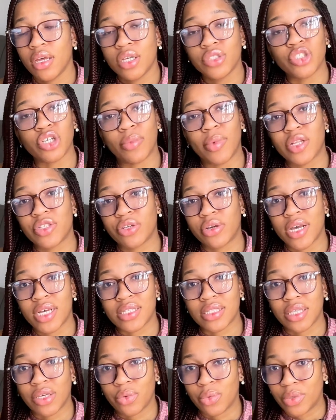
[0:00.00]
Some
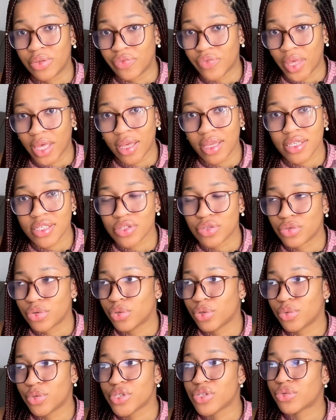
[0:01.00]
lecturers, they quick fix. You
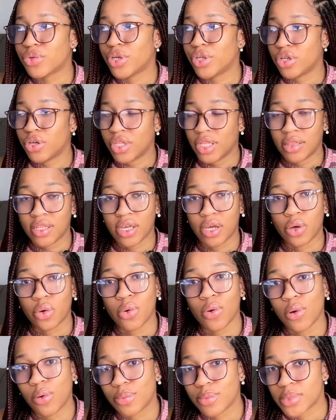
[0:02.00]
don't know what's going on in their
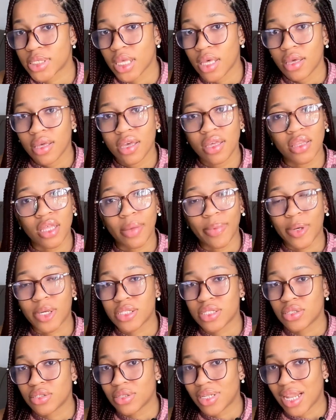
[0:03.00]
homes, in their
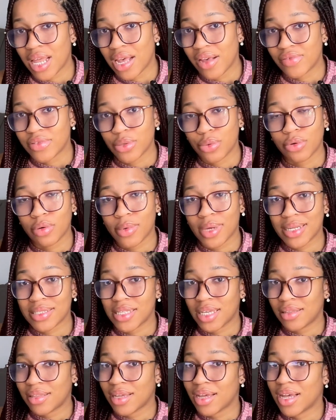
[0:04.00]
personal lives. They'll come and
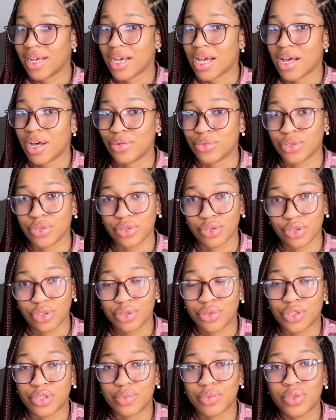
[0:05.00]
take their anger out on your
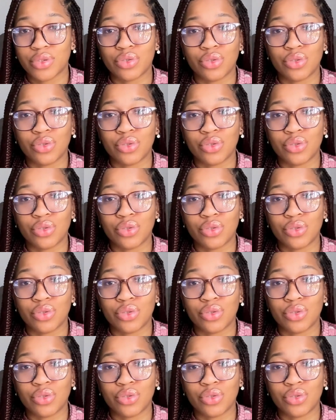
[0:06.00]
script.